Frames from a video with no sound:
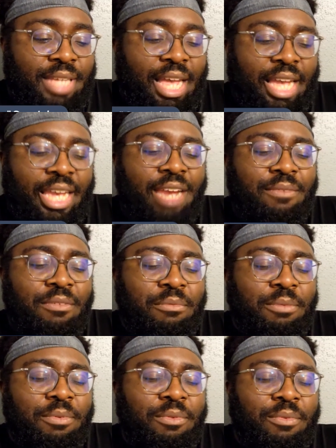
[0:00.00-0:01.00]
I can't
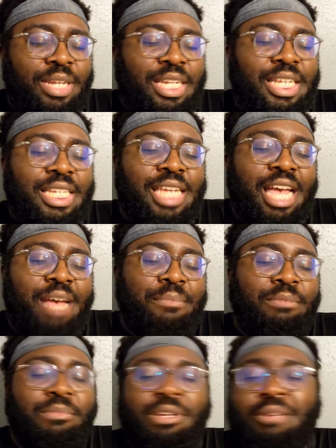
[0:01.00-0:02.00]
remember when this
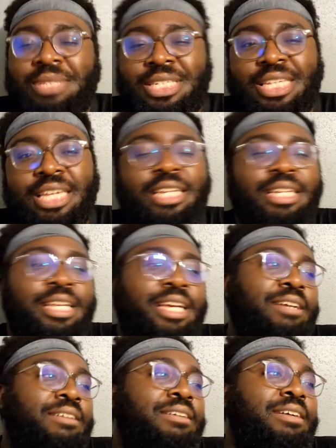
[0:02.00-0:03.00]
happened, but I'm going to say it
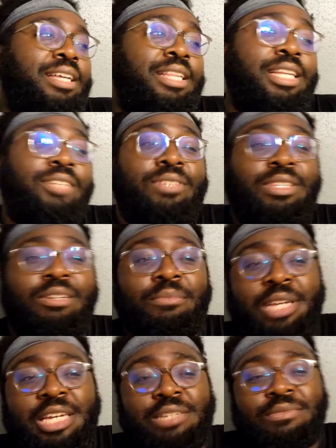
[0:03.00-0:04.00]
now. Electra
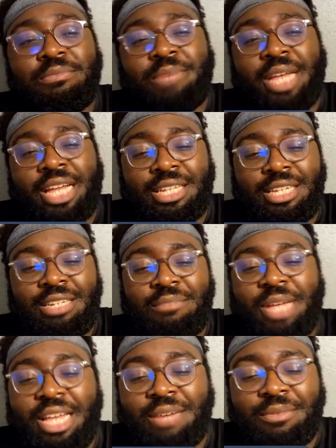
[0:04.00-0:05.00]
Lopez was backed in the
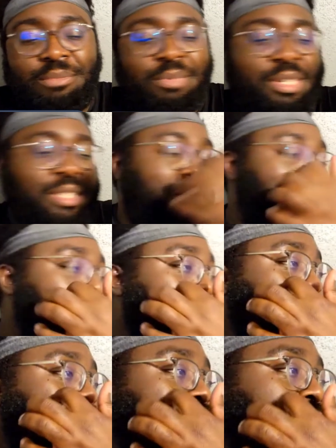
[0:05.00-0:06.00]
back with a bunch of
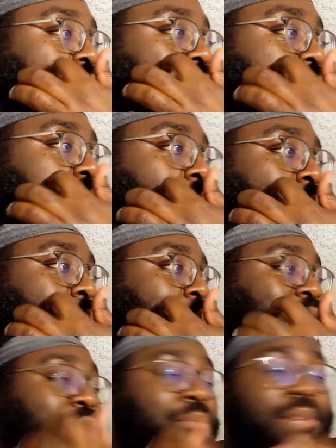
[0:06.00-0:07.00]
people. Papa
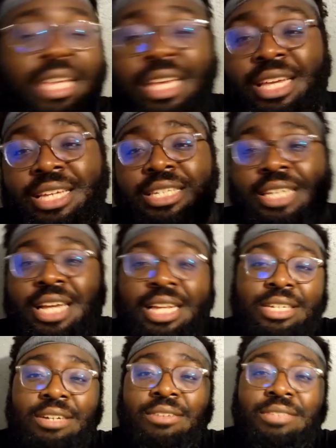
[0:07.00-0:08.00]
talking like, yeah, see, I
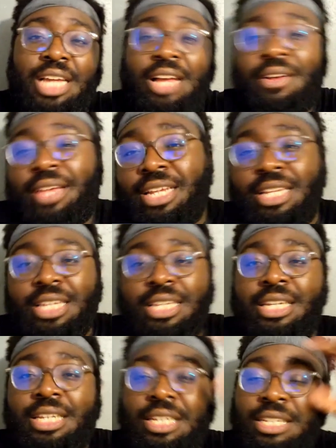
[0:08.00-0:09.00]
told y'all Indy
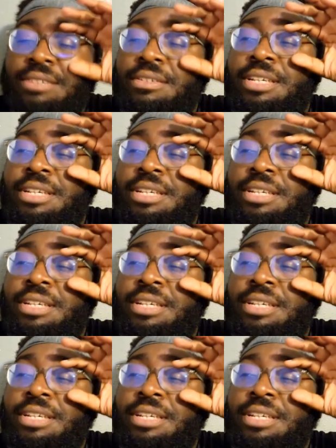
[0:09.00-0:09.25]
couldn't do